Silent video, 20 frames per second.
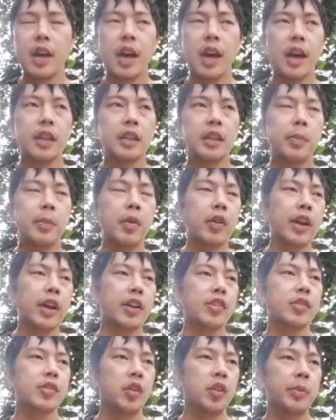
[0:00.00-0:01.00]

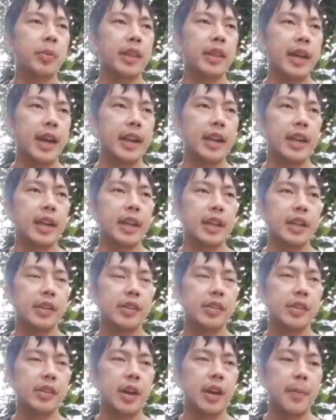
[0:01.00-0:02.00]
it
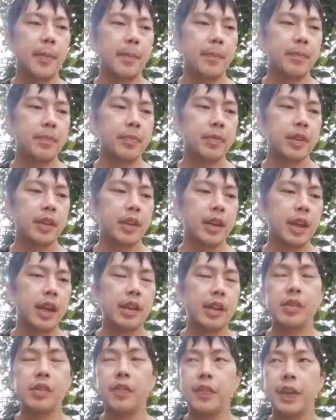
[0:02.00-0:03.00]
is
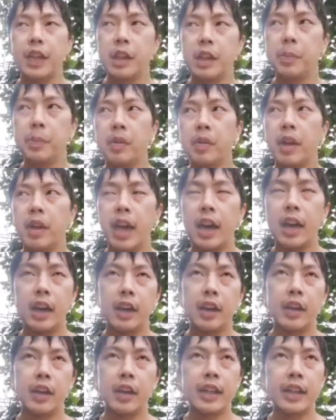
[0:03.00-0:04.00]
it's available
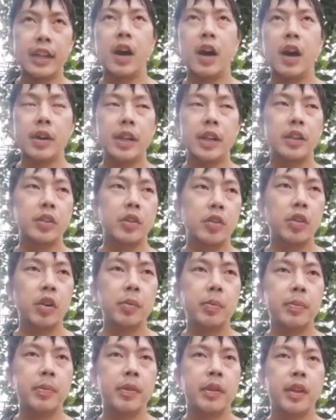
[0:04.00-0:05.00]
now in
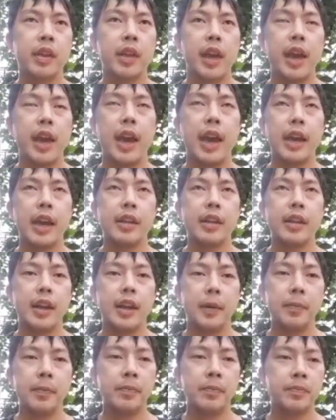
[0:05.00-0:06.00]
Europe, and
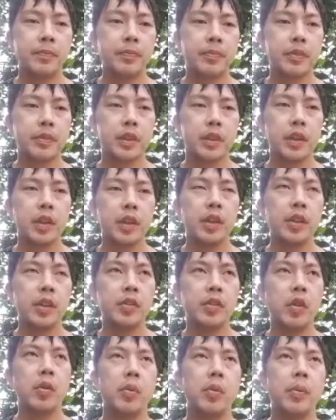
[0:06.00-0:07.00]

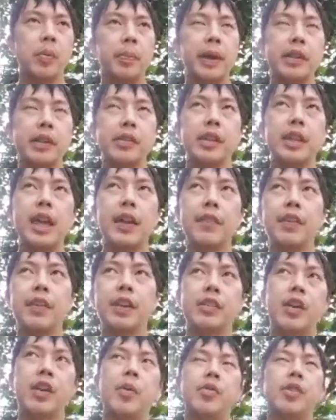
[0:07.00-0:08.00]
so basically
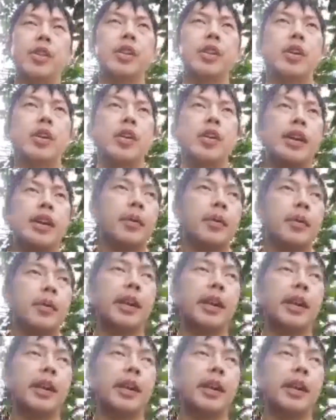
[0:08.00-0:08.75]
FX